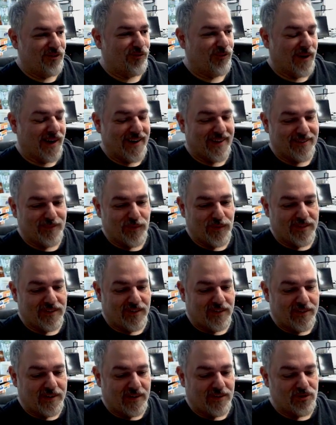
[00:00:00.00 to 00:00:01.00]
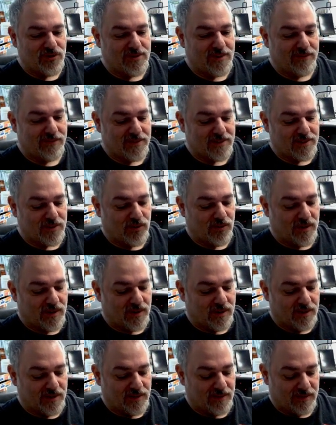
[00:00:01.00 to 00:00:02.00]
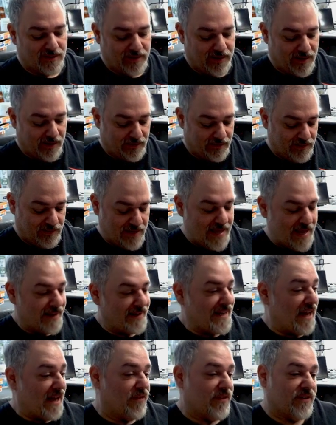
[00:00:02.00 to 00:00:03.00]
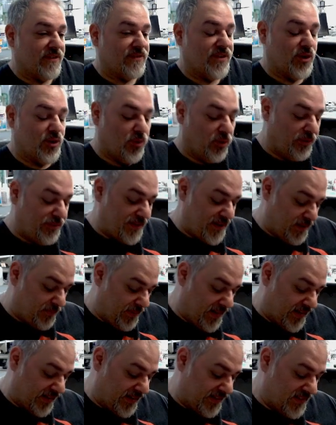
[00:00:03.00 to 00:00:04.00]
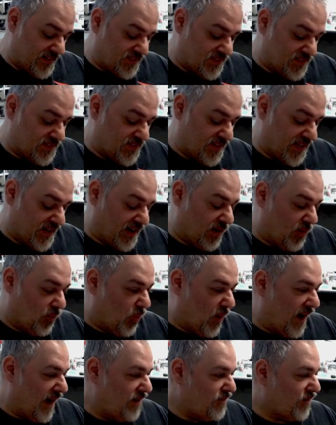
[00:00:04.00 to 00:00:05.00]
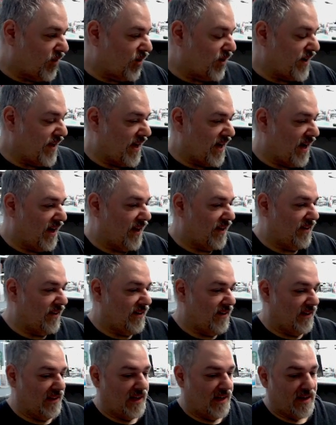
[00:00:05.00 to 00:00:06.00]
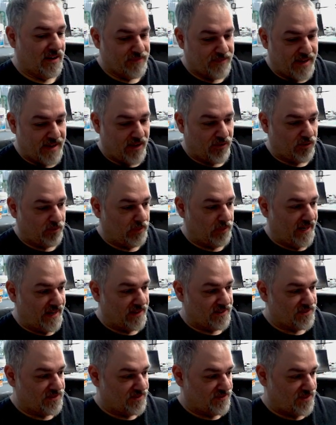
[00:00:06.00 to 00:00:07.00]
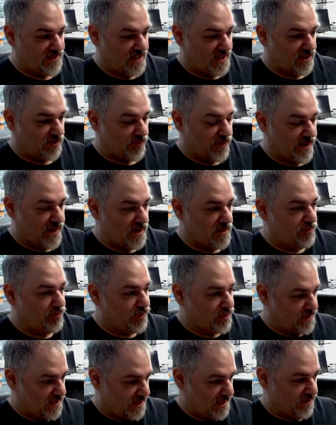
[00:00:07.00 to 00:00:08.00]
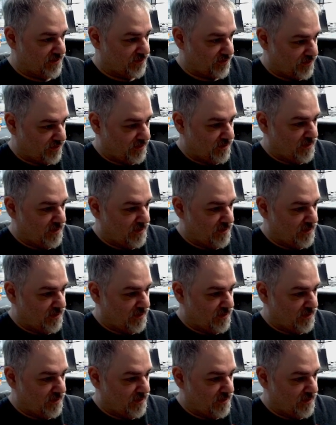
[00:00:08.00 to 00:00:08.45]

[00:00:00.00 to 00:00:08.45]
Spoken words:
Right, with all the other stuff that's going on. Yeah. But now the cool thing about it is that I've already got a lot of counterblast scenery put together